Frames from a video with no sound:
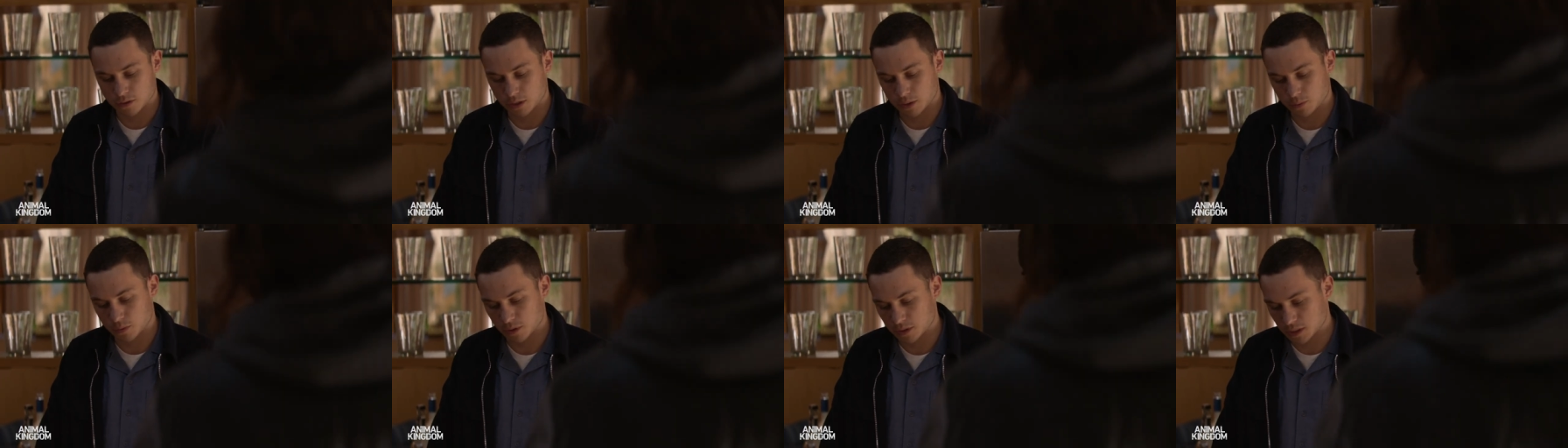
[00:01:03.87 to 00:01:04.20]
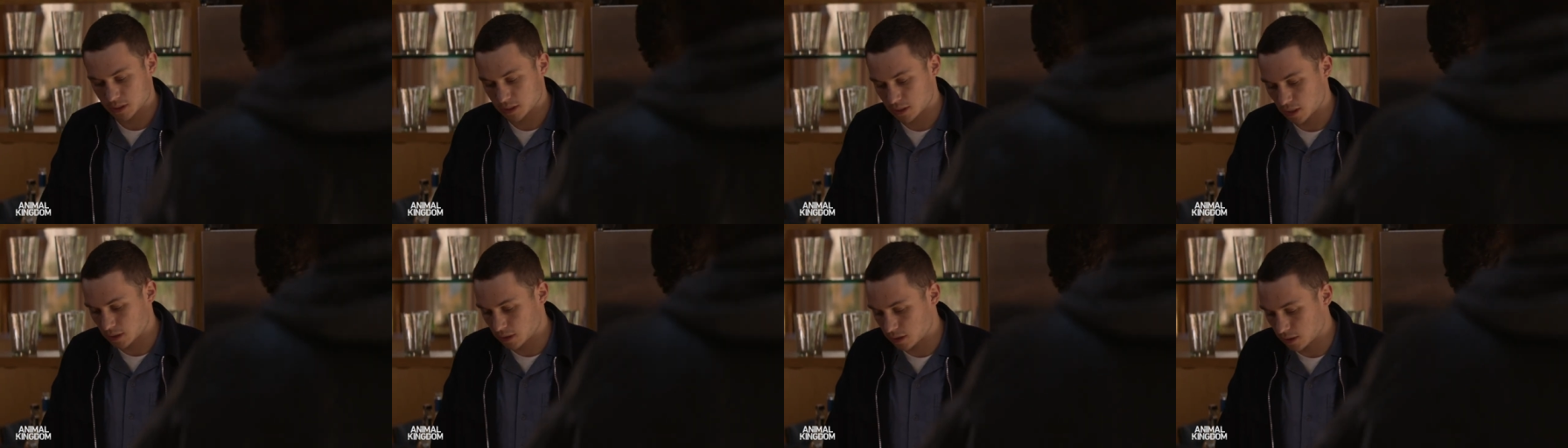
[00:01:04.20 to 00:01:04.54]
I want to
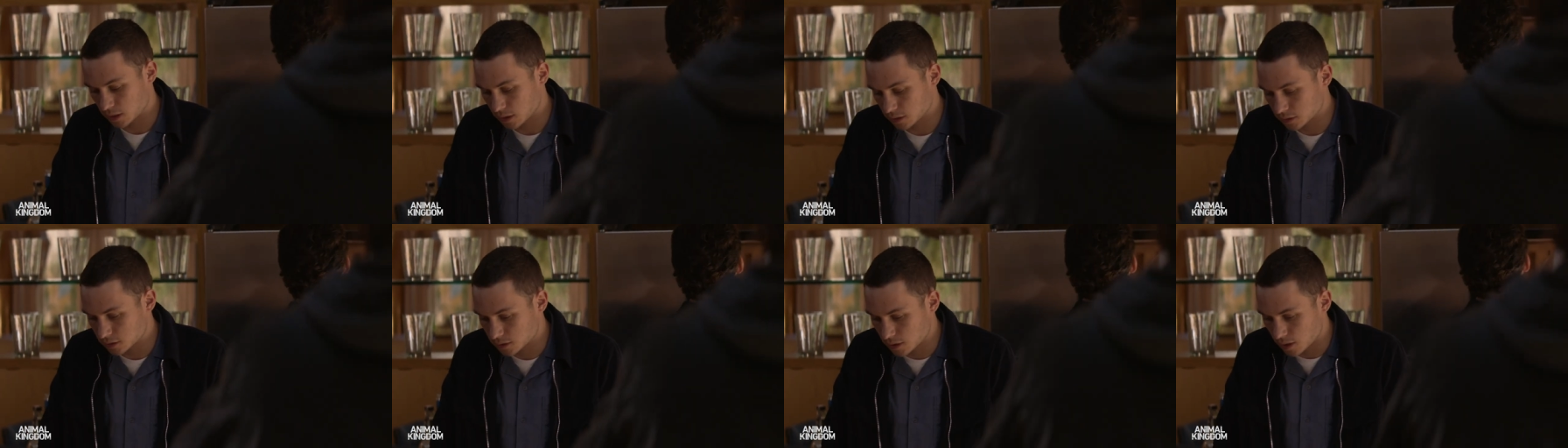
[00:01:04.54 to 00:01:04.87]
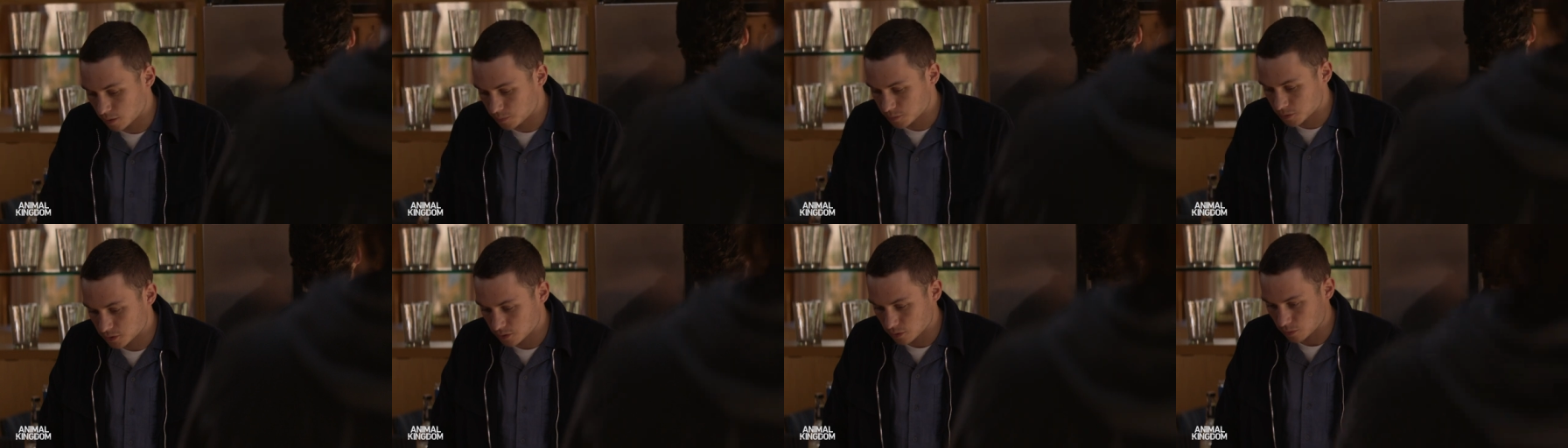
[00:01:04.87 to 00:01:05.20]
set things
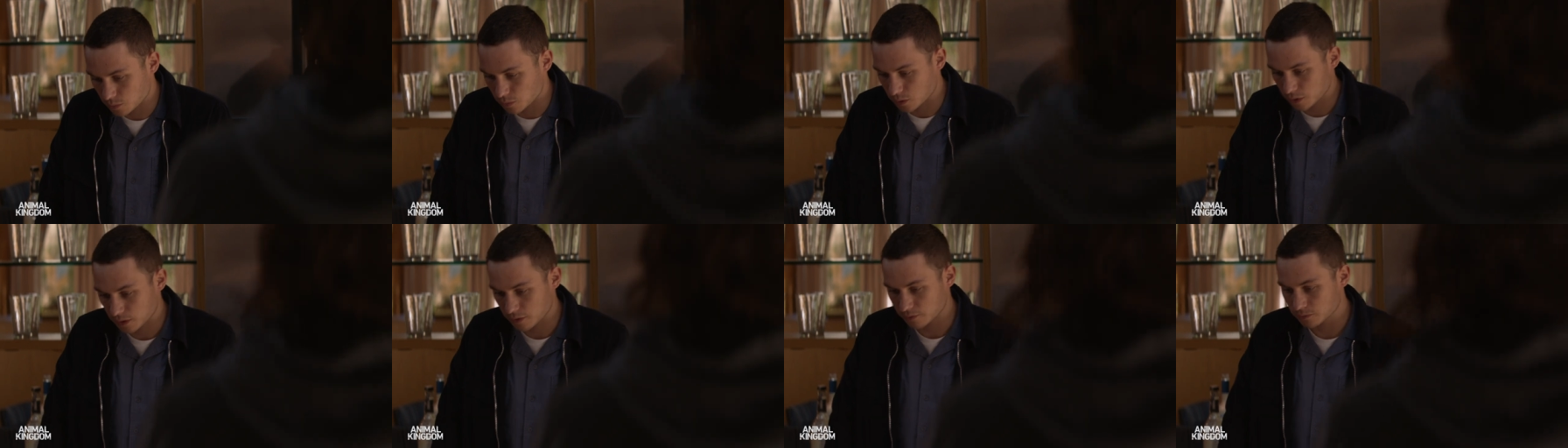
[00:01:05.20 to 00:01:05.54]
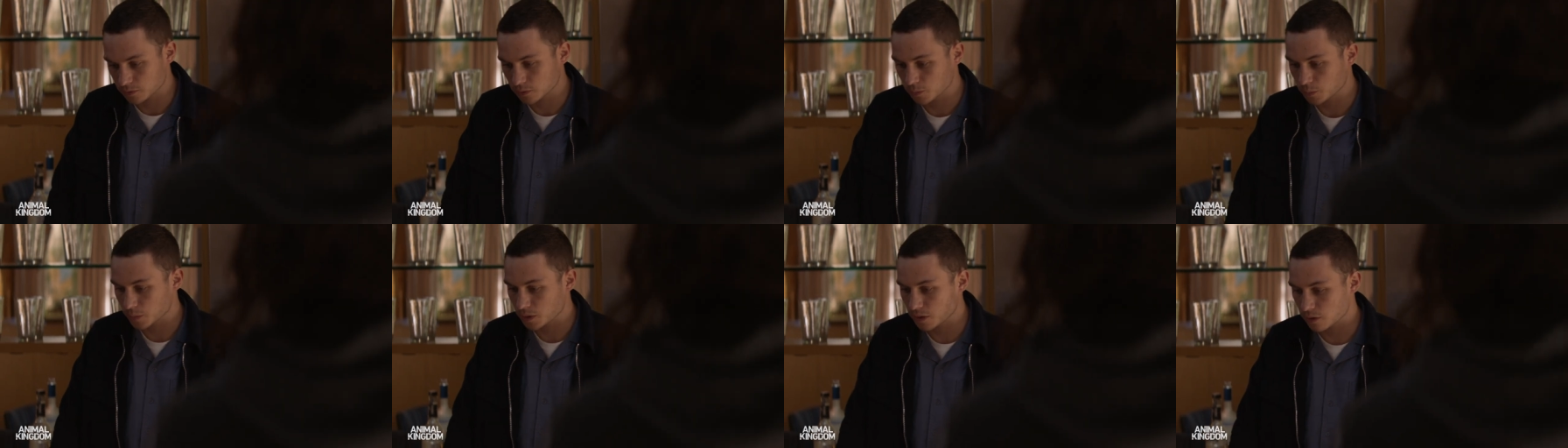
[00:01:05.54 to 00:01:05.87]
up so
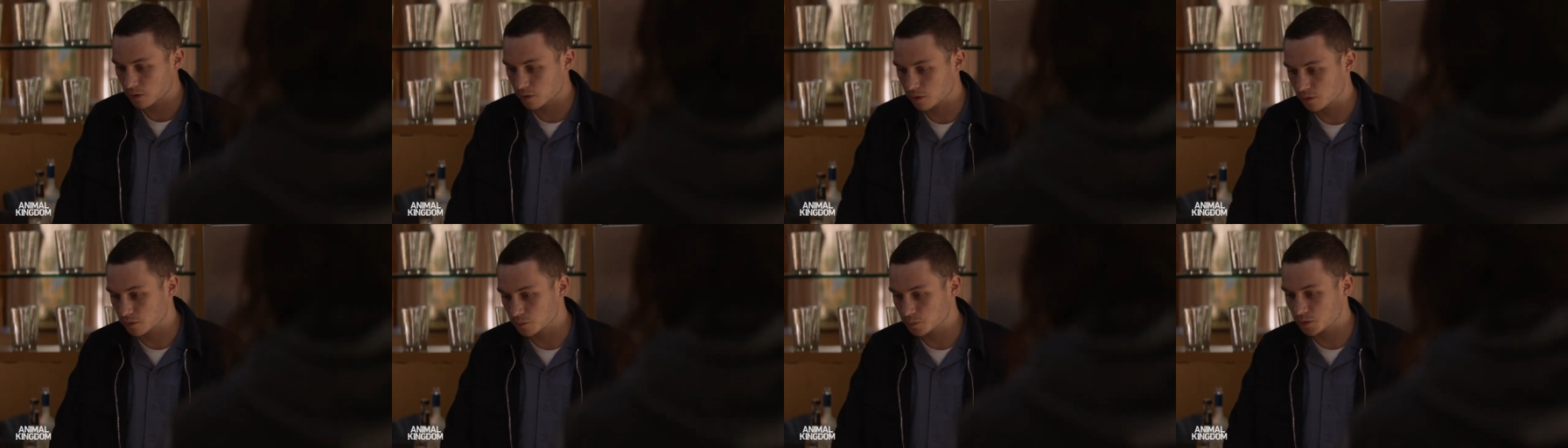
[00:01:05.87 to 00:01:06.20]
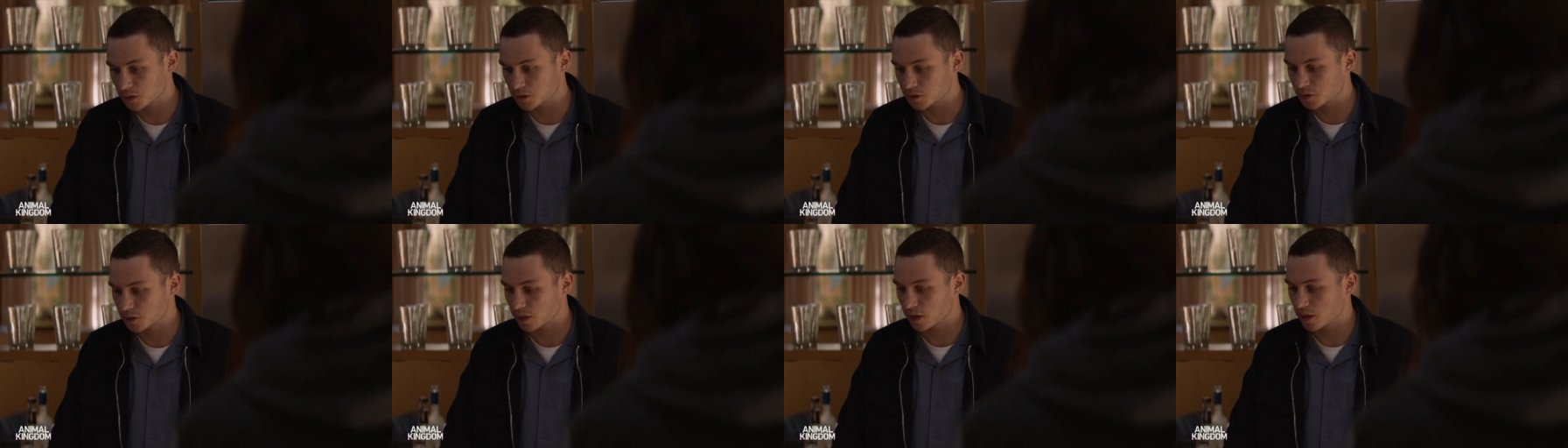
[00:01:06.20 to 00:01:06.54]
whatever we earn,
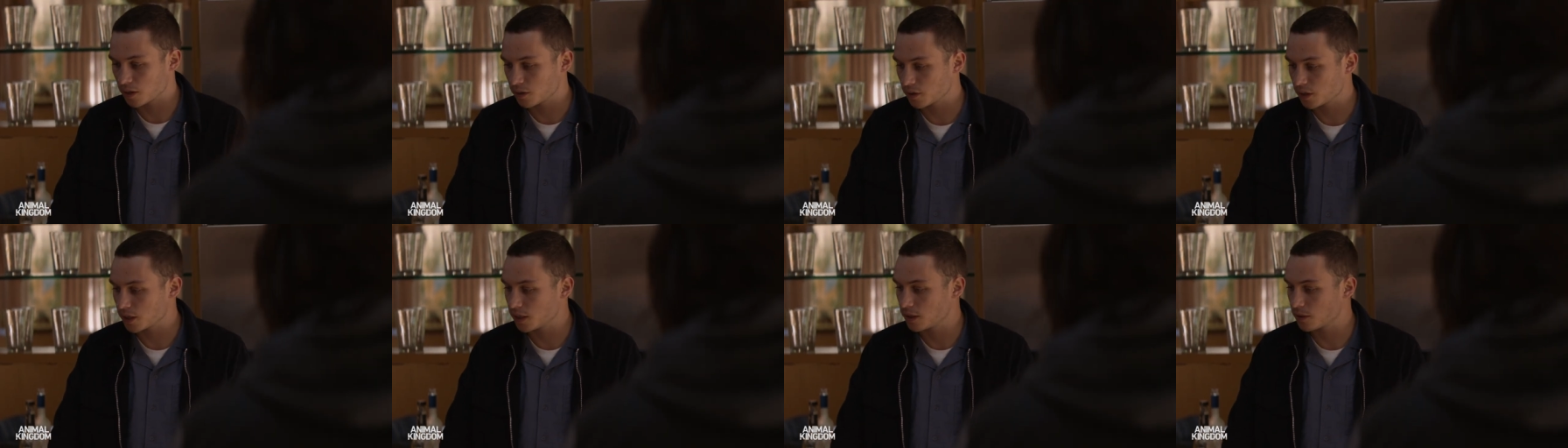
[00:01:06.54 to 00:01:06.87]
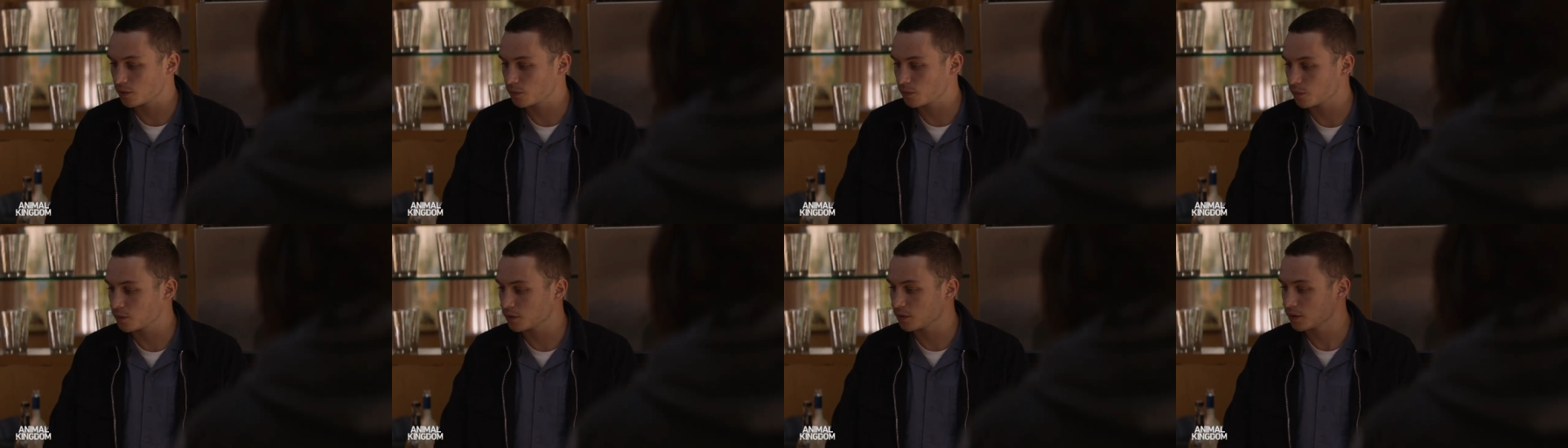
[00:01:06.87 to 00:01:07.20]
we share
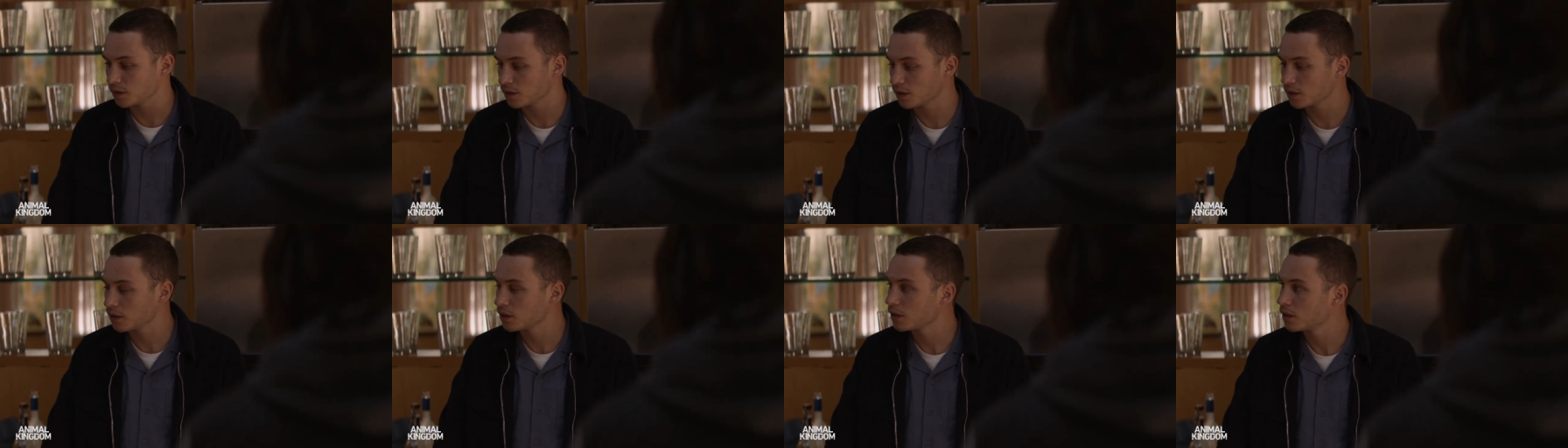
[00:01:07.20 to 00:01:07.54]
equally.